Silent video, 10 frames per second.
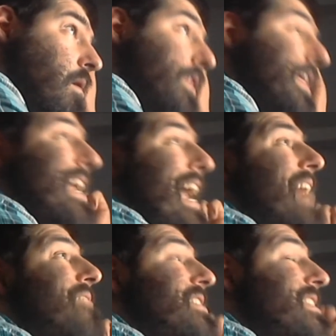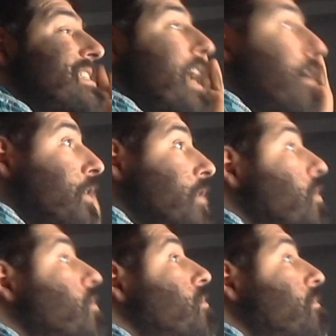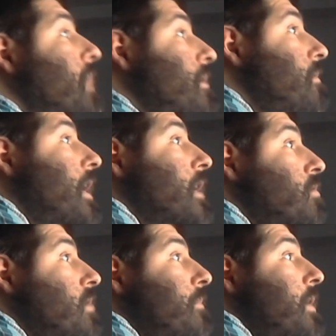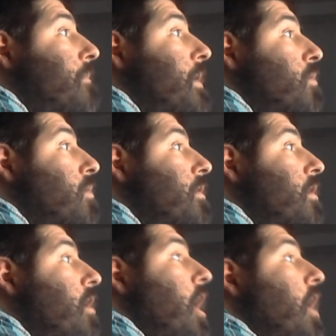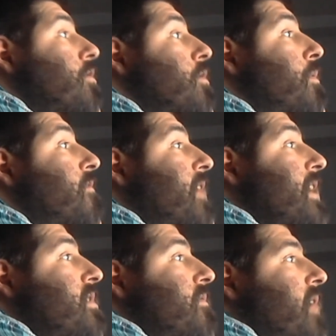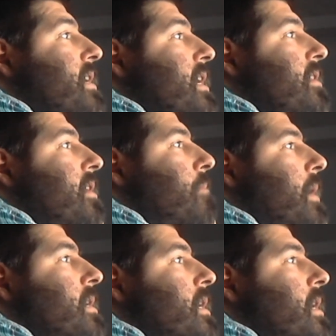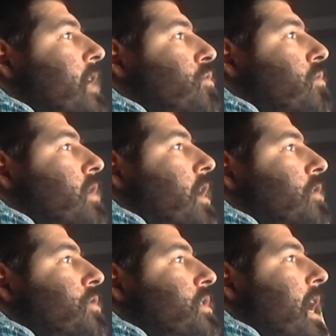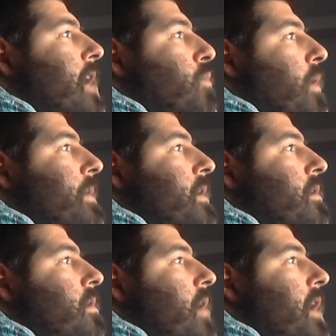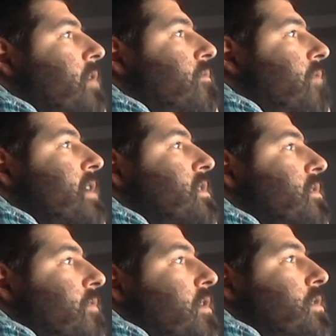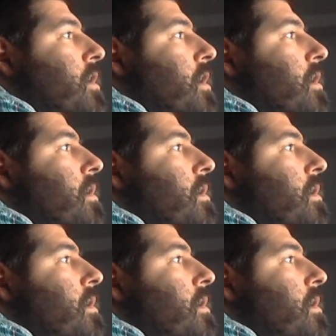I think adversarial might actually be a better word there. Their pervasive idea that men cannot truly understand women and vice versa.